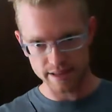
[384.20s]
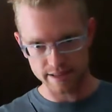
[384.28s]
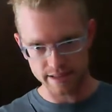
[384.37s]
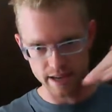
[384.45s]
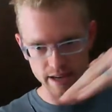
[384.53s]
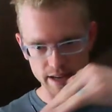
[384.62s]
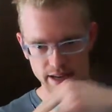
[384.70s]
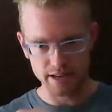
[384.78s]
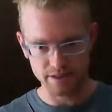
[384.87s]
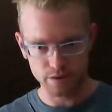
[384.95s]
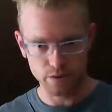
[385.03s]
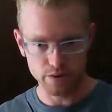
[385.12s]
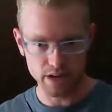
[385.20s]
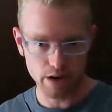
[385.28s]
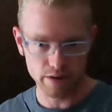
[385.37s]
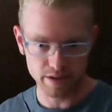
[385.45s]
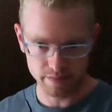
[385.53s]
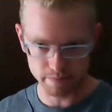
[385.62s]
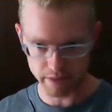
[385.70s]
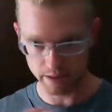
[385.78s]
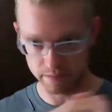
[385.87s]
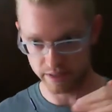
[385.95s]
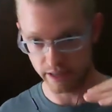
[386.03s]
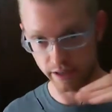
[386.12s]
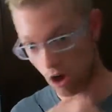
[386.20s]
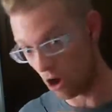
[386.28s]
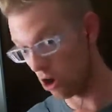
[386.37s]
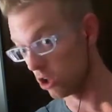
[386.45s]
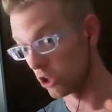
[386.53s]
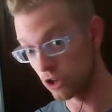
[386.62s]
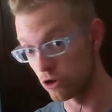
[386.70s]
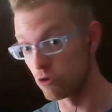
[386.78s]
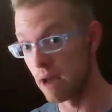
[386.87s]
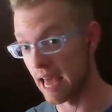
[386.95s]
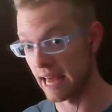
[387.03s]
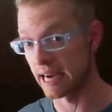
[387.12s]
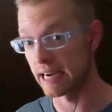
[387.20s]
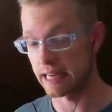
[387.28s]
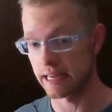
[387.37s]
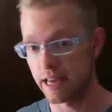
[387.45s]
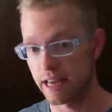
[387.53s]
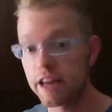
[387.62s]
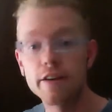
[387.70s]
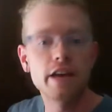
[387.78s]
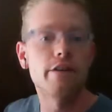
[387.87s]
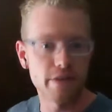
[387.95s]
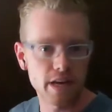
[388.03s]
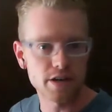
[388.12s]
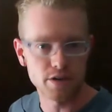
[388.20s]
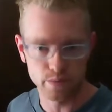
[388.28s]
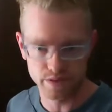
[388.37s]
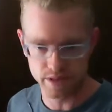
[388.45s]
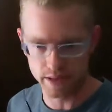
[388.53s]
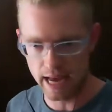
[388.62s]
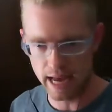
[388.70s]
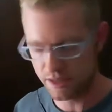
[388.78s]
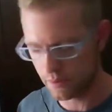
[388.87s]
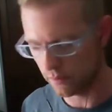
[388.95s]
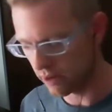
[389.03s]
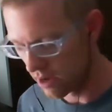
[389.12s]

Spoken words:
end, and as you go down, it becomes like all humanity. Innovation was the last one.